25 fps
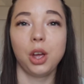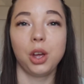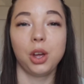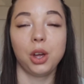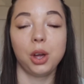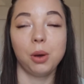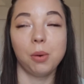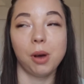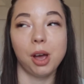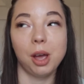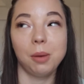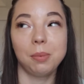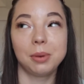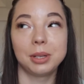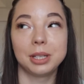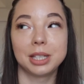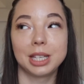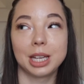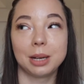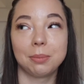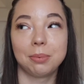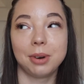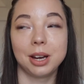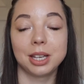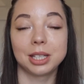Who opens
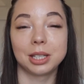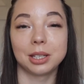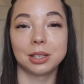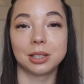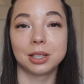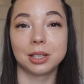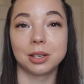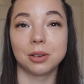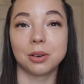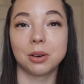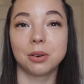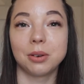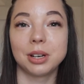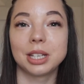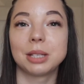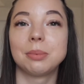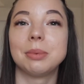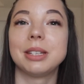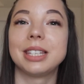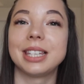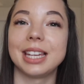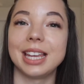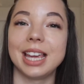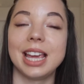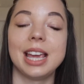their presents on
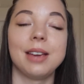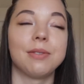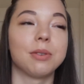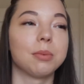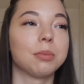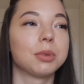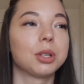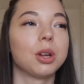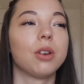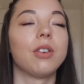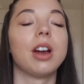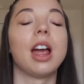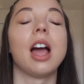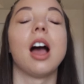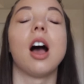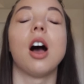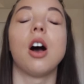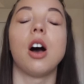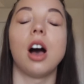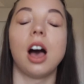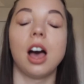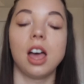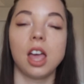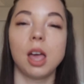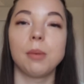Christmas Eve? I'm sorry,
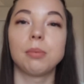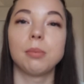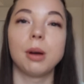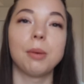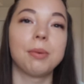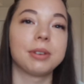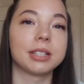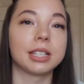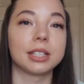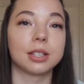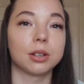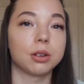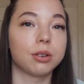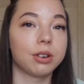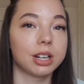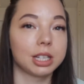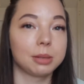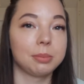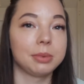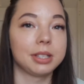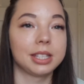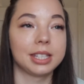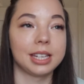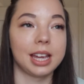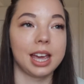I open my presents on
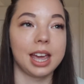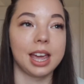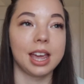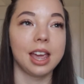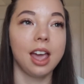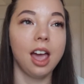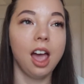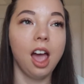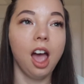Christmas Day.